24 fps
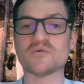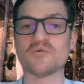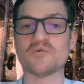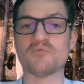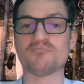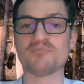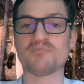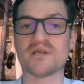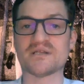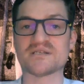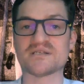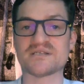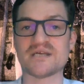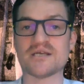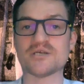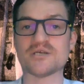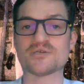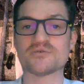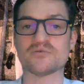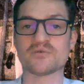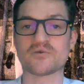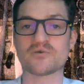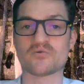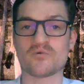or
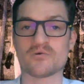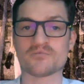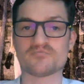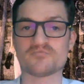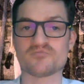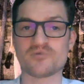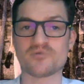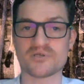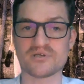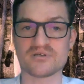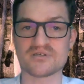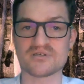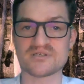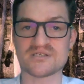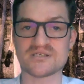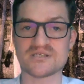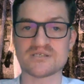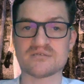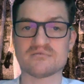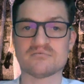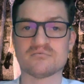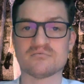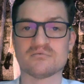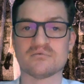plantation-grown products.